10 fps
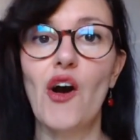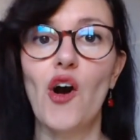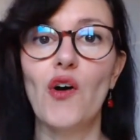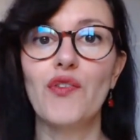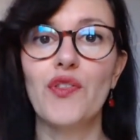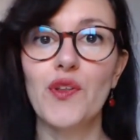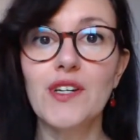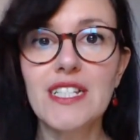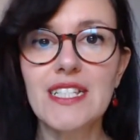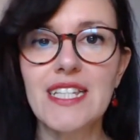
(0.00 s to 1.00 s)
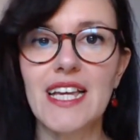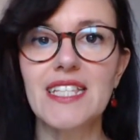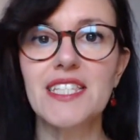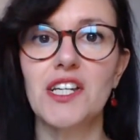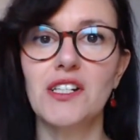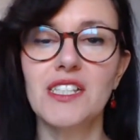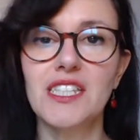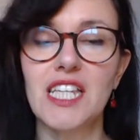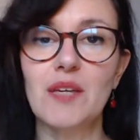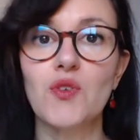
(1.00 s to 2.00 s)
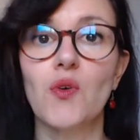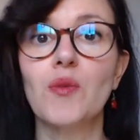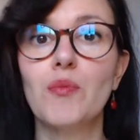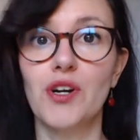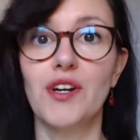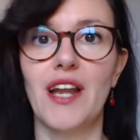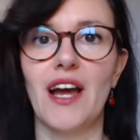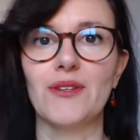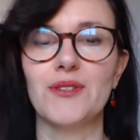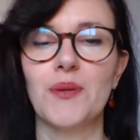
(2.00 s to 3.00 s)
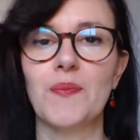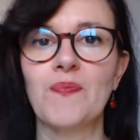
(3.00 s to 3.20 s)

of 30 days, 30 tips on burnout.